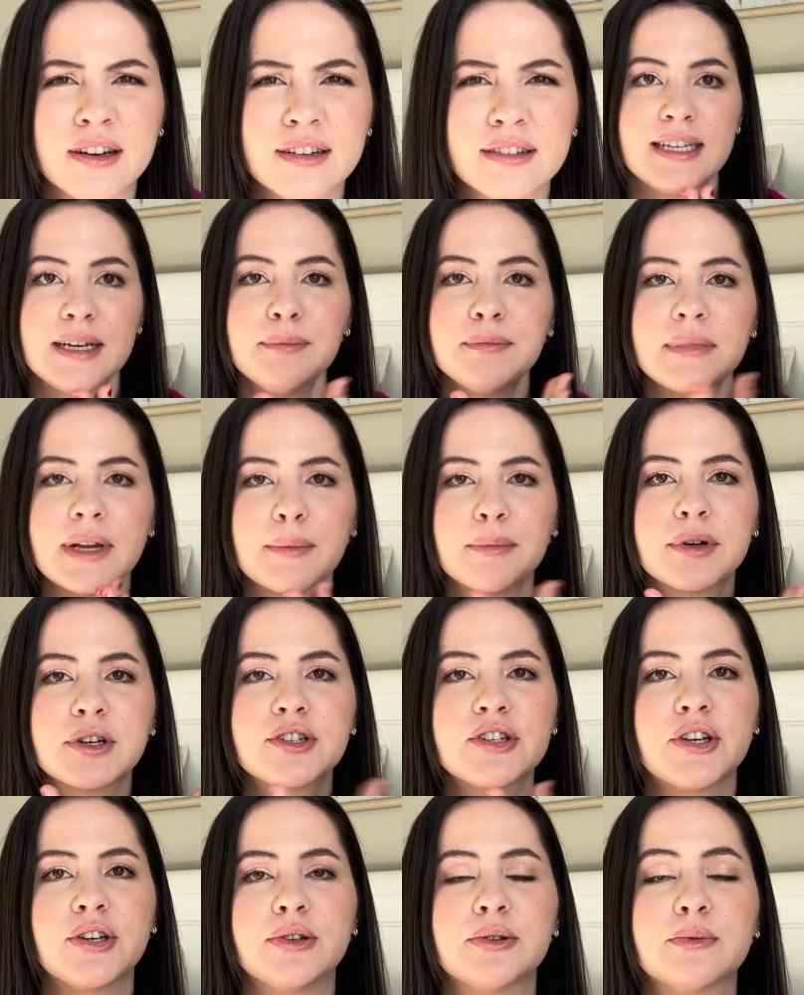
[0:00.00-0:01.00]
Tip number
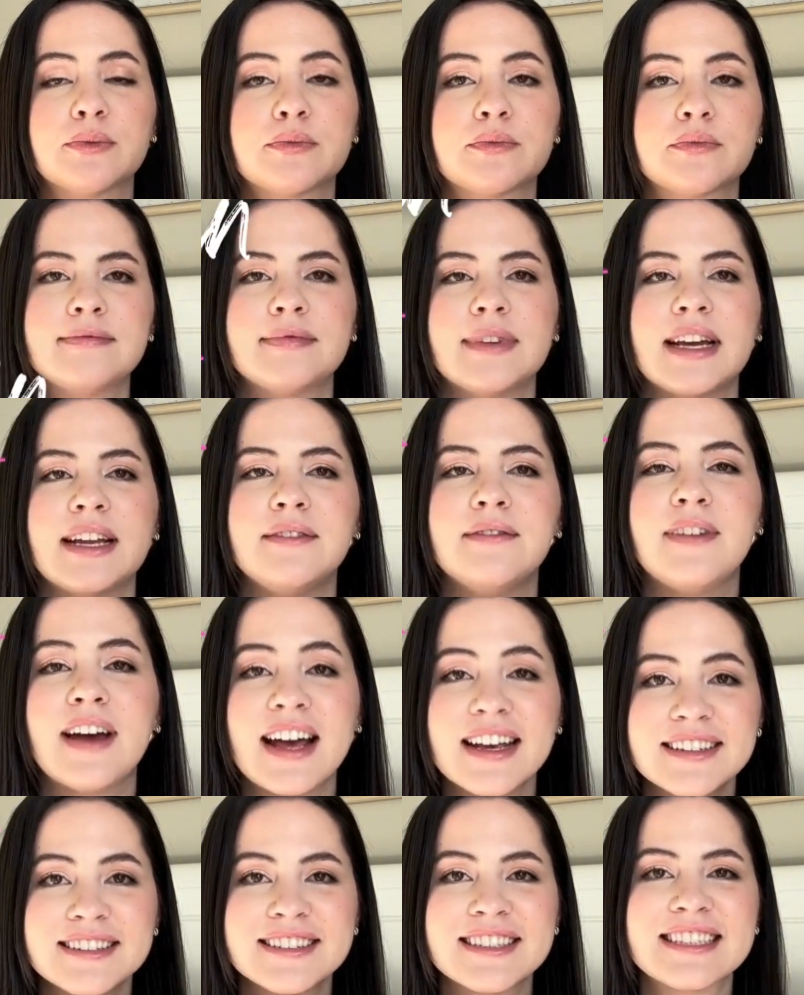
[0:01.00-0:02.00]
2,
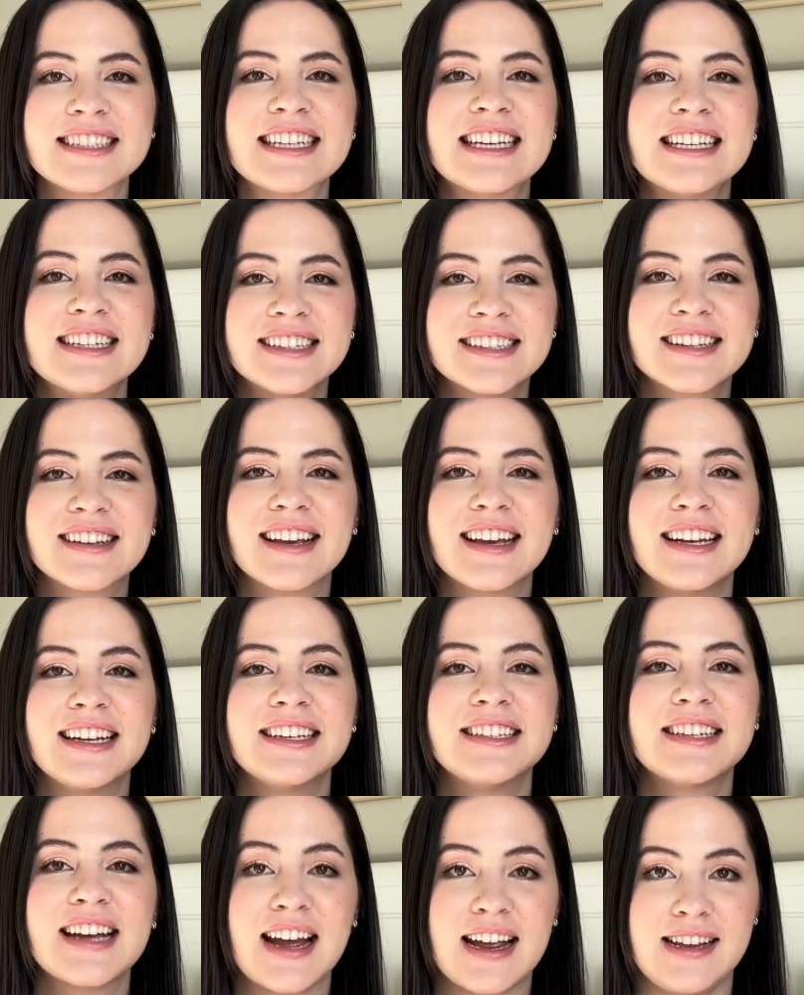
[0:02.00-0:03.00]
invest in insulated
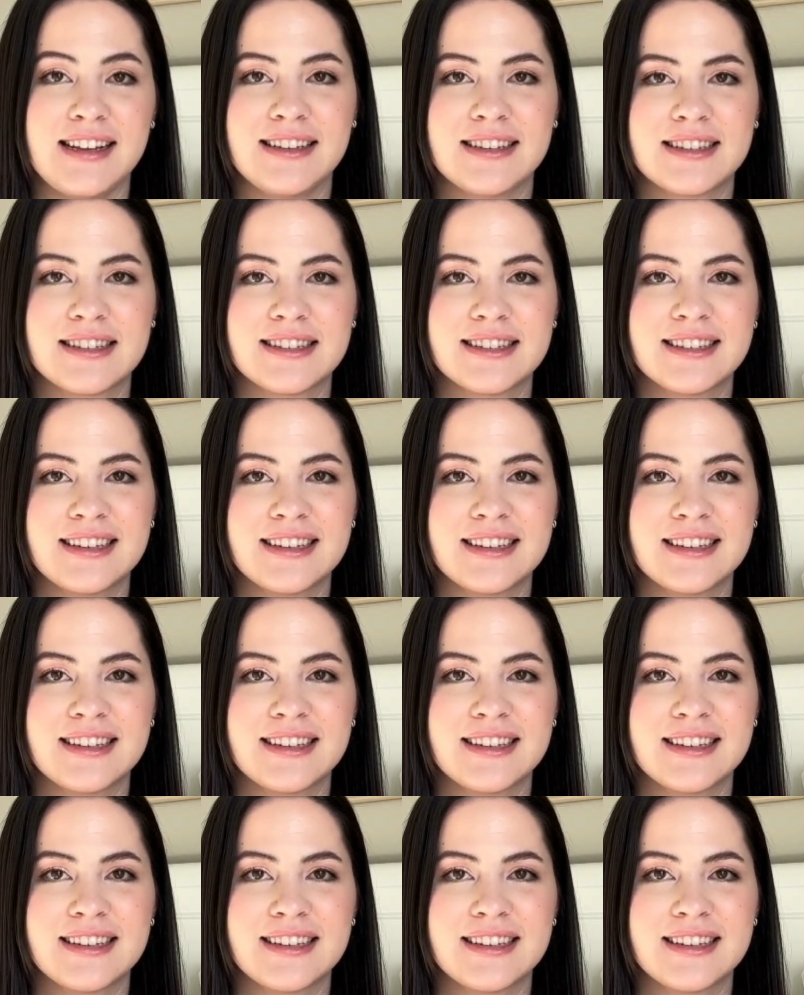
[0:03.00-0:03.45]
tights.